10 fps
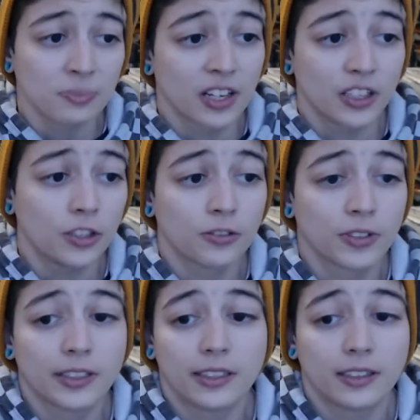you can
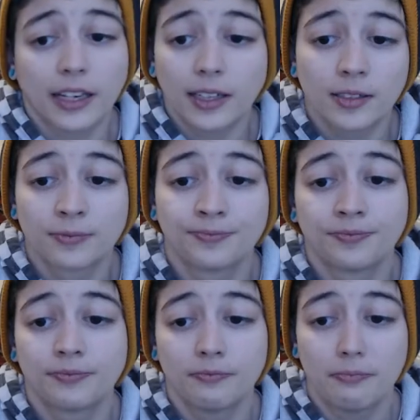really like
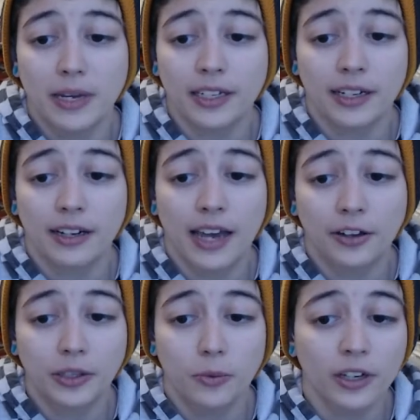make it how
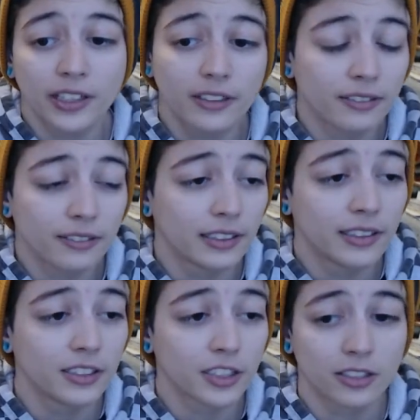you want it
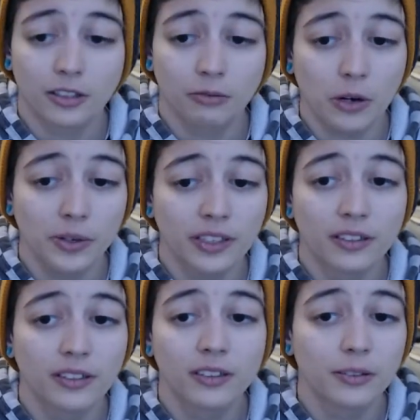and just throw
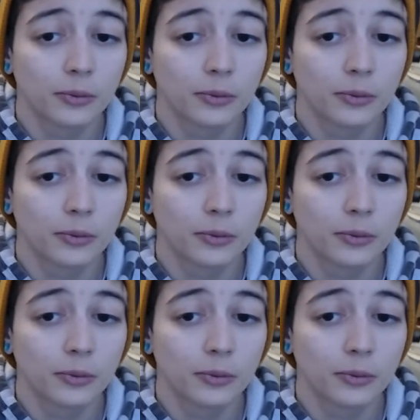in